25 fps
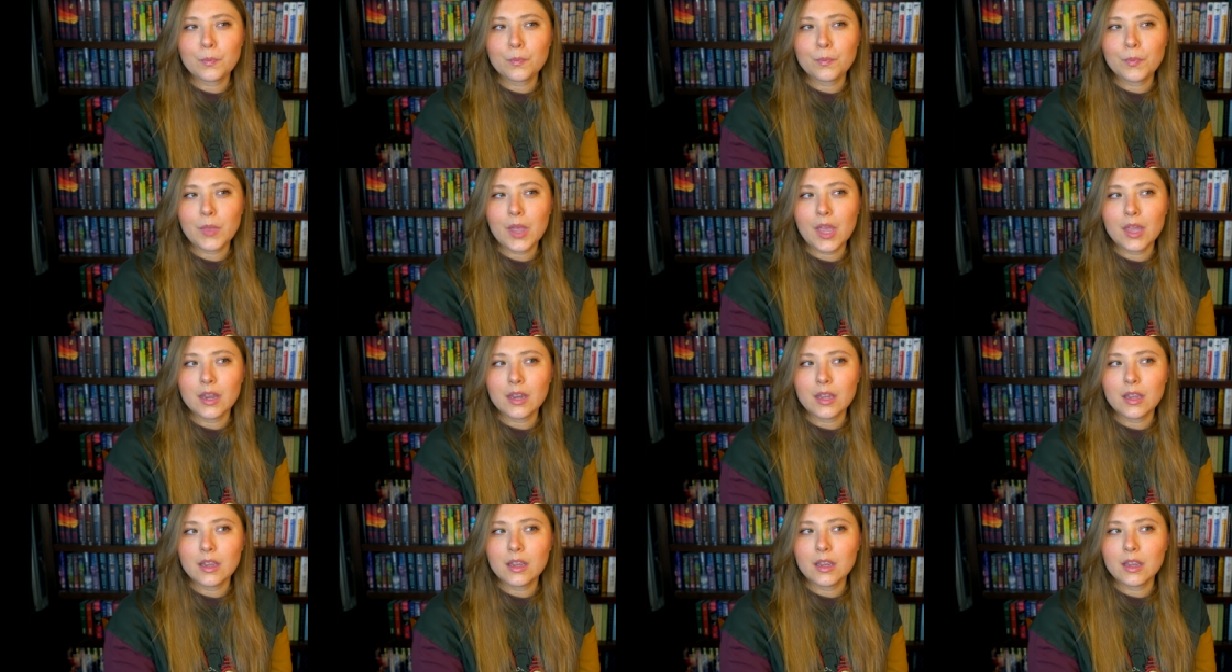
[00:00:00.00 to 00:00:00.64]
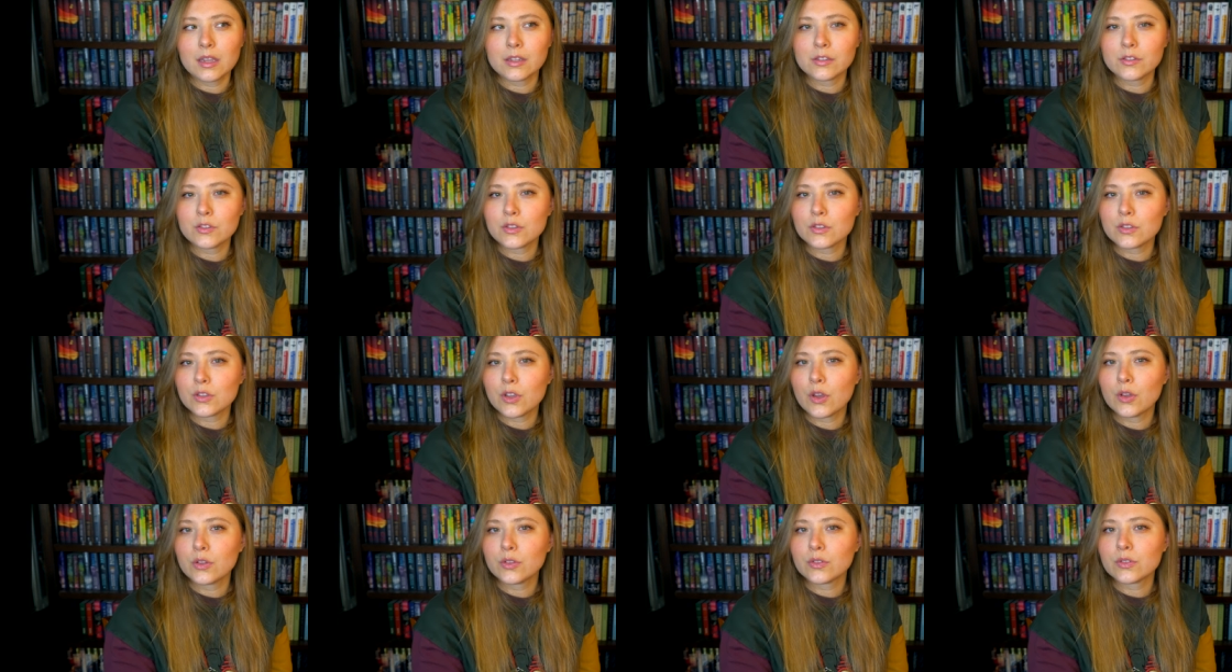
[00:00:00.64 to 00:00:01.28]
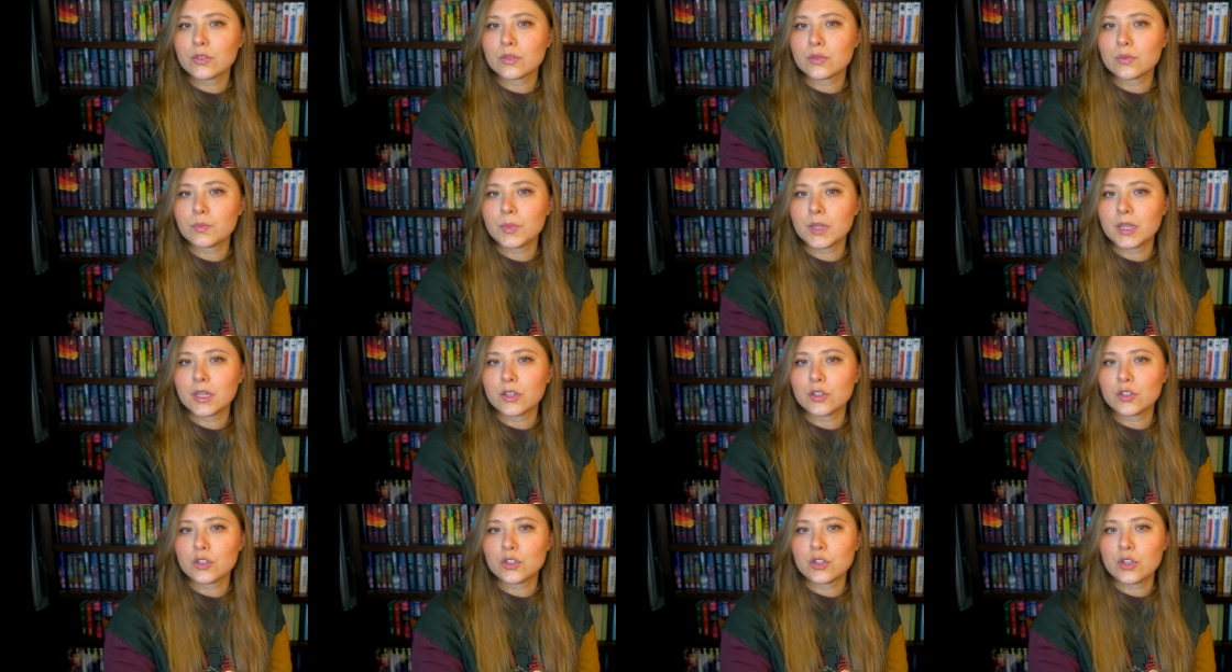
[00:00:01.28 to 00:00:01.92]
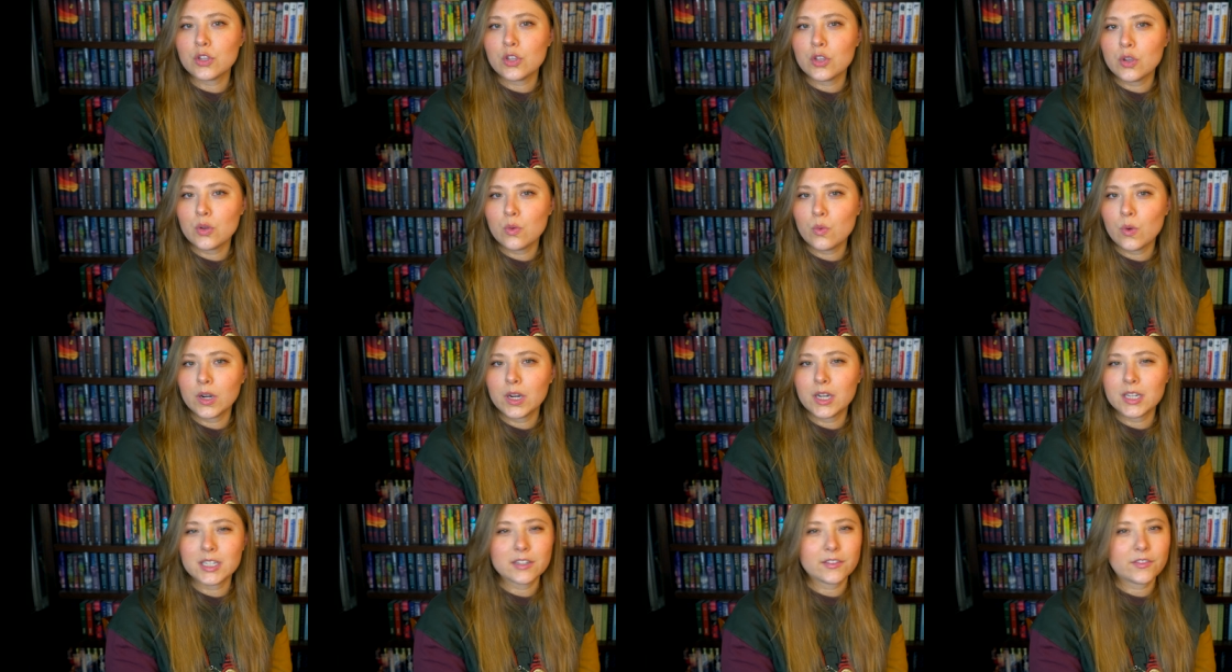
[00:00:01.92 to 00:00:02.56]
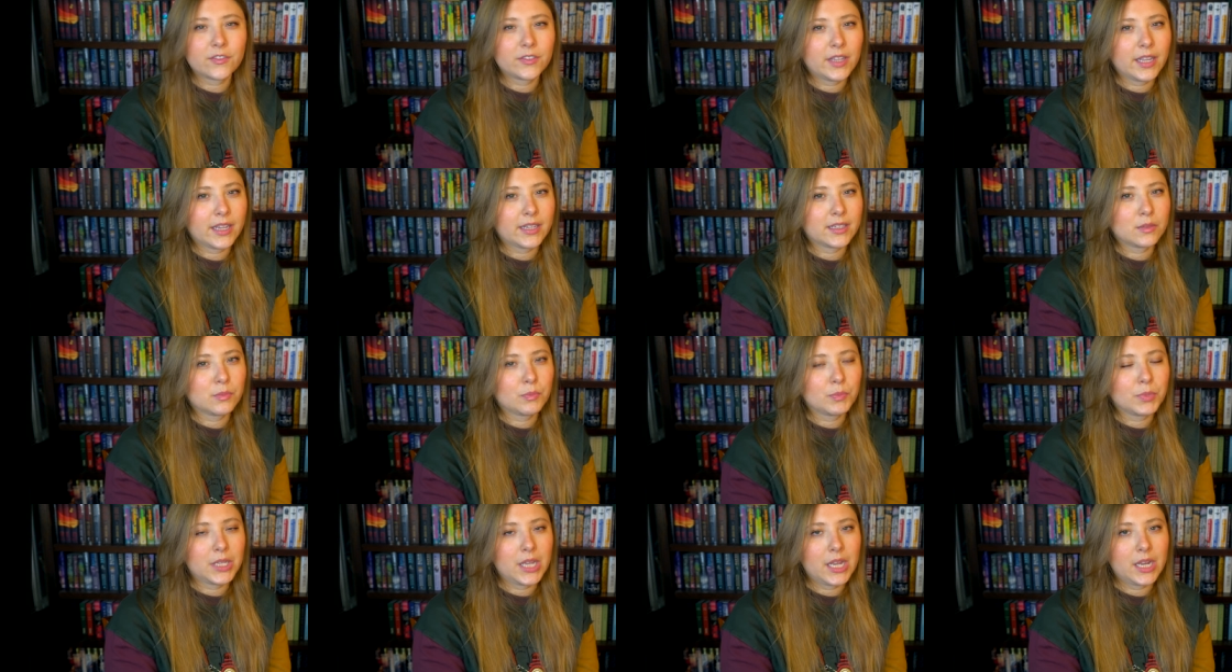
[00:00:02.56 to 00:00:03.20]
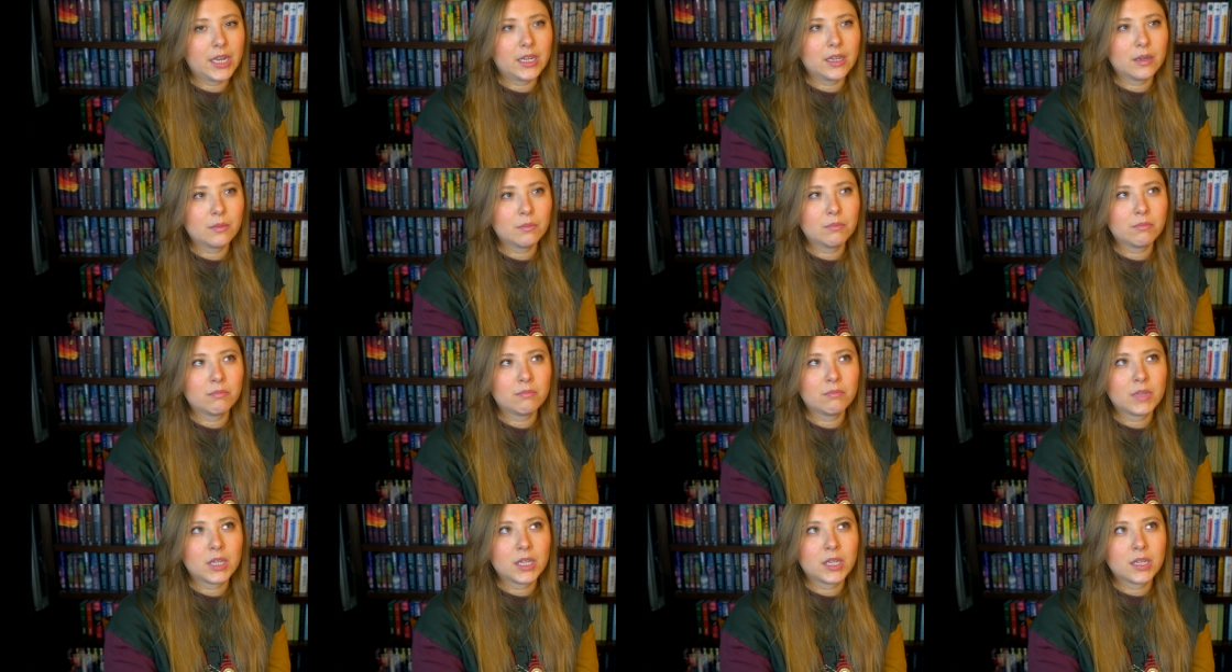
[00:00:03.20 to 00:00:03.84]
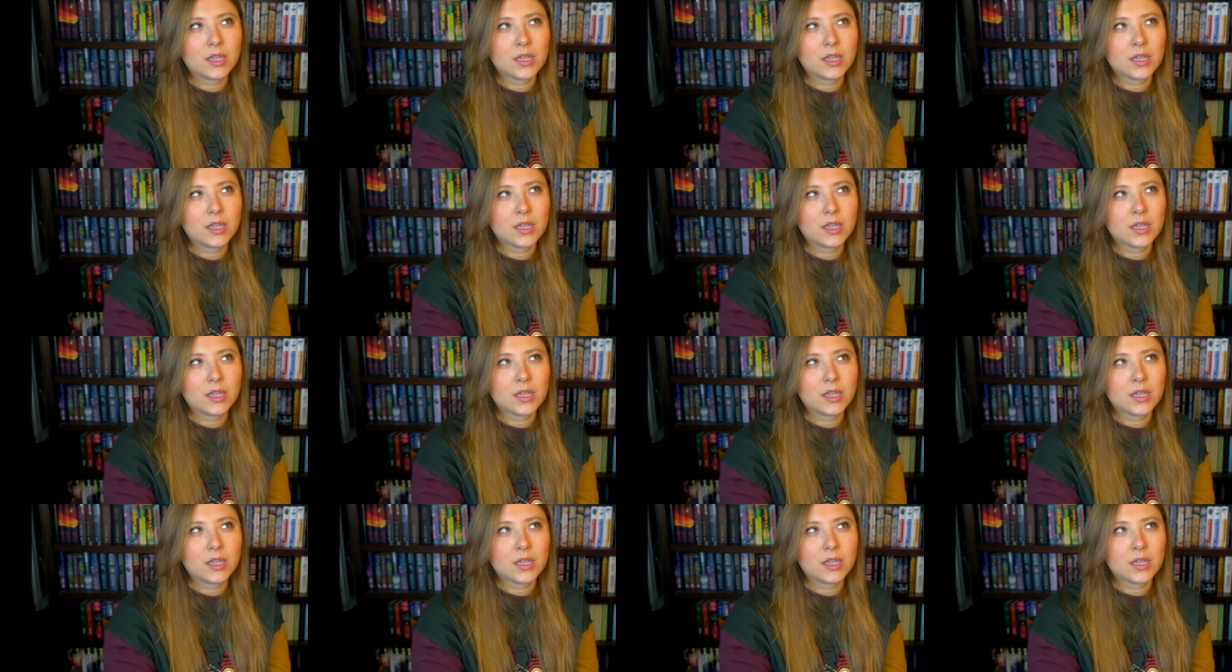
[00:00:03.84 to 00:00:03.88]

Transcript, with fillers: petty insults because you want to deflect blame